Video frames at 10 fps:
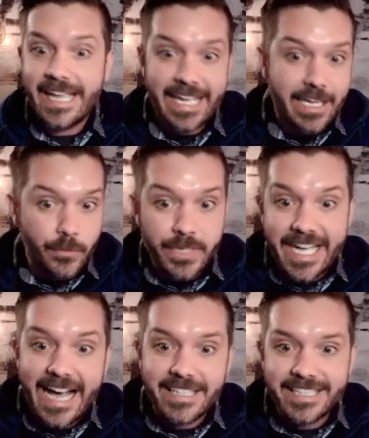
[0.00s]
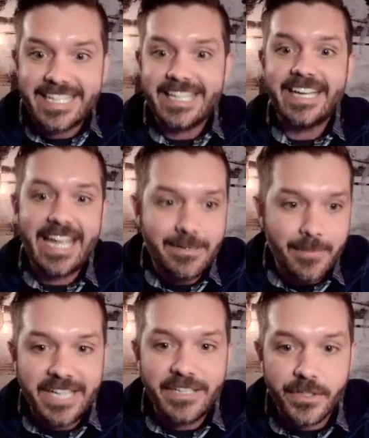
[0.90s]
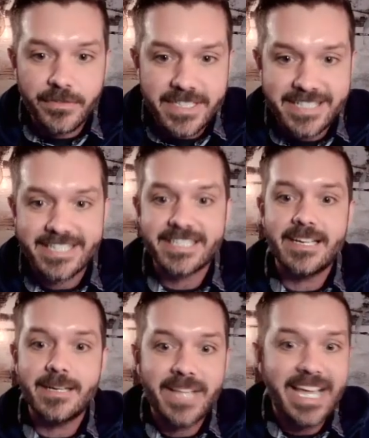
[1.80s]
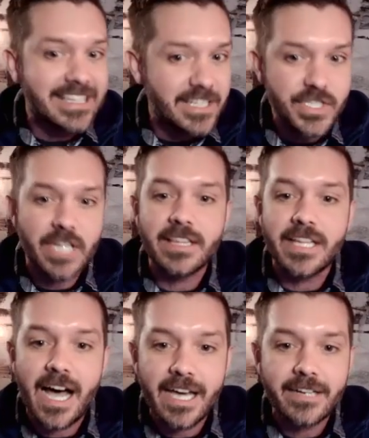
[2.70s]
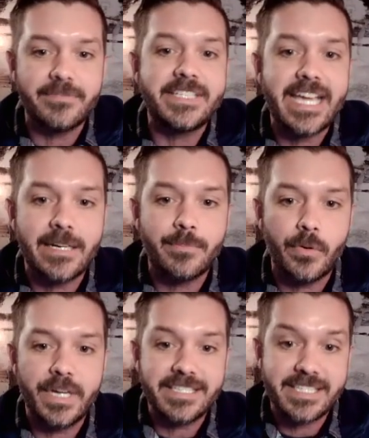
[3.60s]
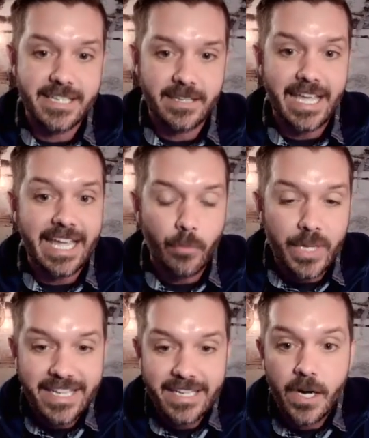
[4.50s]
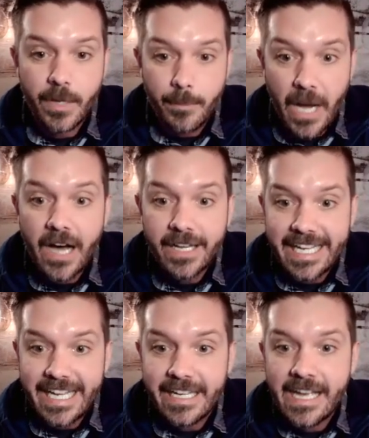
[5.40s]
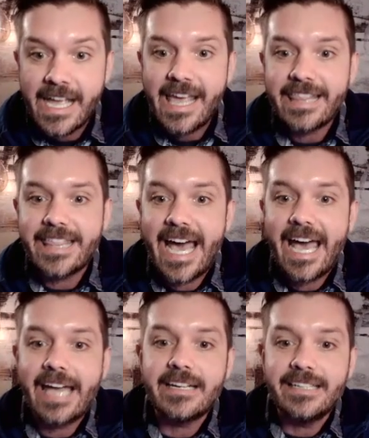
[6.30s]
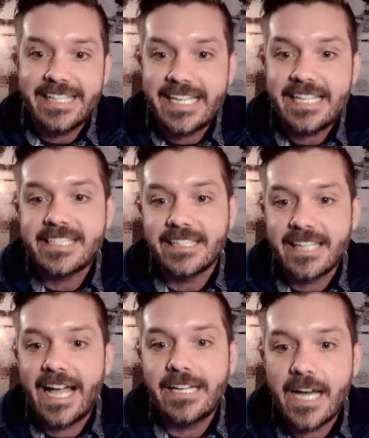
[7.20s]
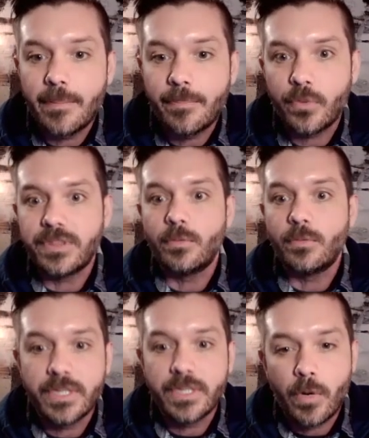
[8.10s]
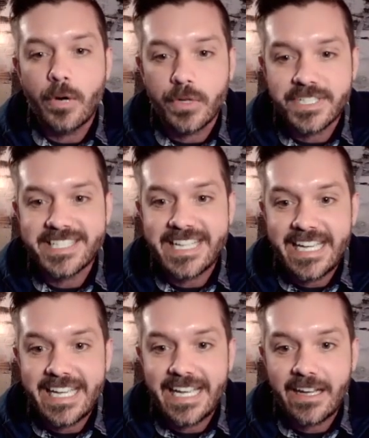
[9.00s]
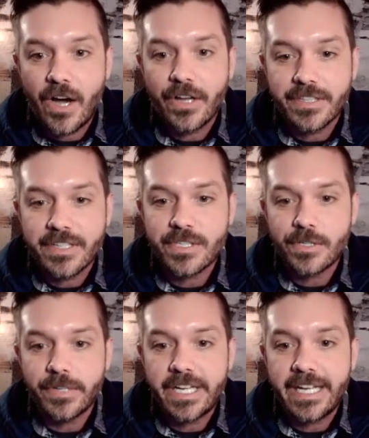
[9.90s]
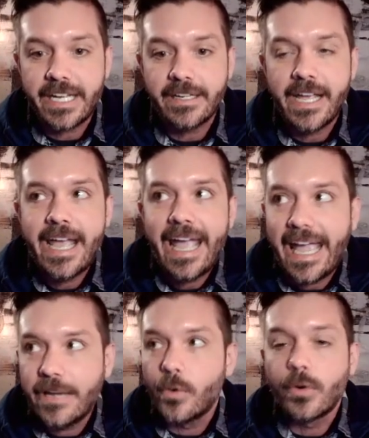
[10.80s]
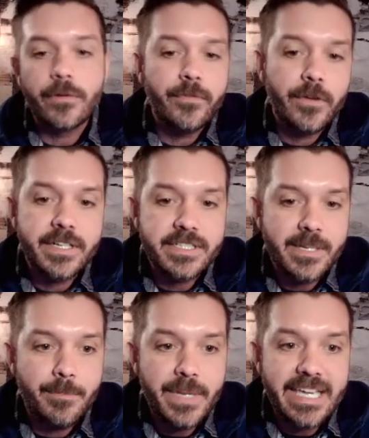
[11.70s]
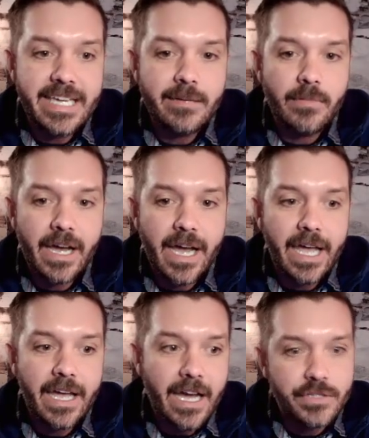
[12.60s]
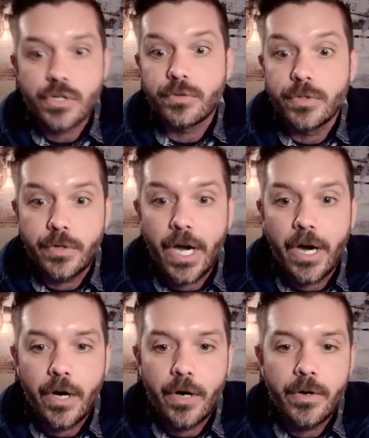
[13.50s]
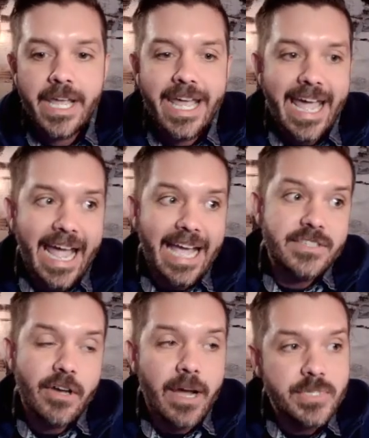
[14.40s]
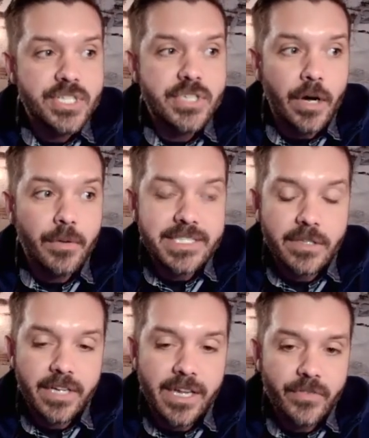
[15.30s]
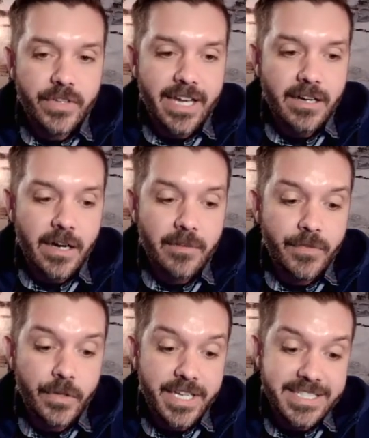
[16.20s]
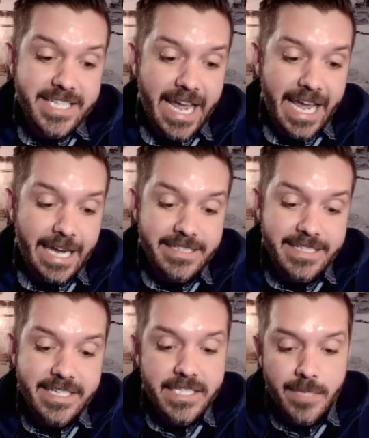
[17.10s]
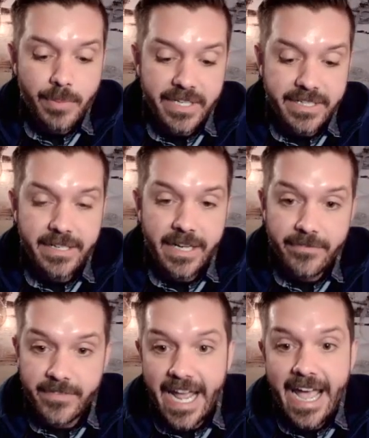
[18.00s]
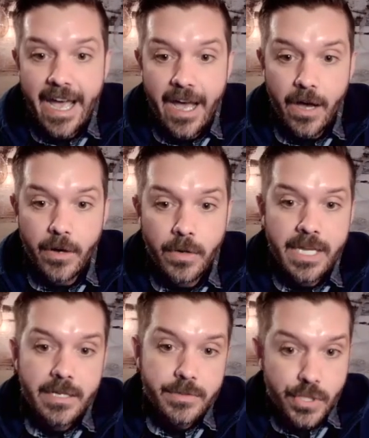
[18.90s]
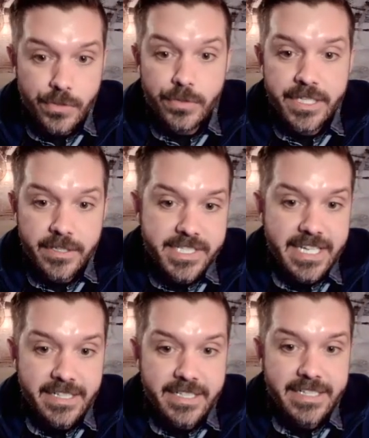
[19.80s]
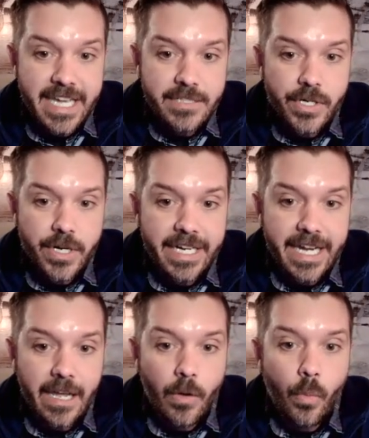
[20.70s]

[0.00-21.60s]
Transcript: in reality, in my nervous system. Like, there's a lot of data points within our body that need to line up with what we're seeing on the screen in order for it to be a true go. And so I'm just always looking for that confluence, and disciplined enough now, 2 years into day trading,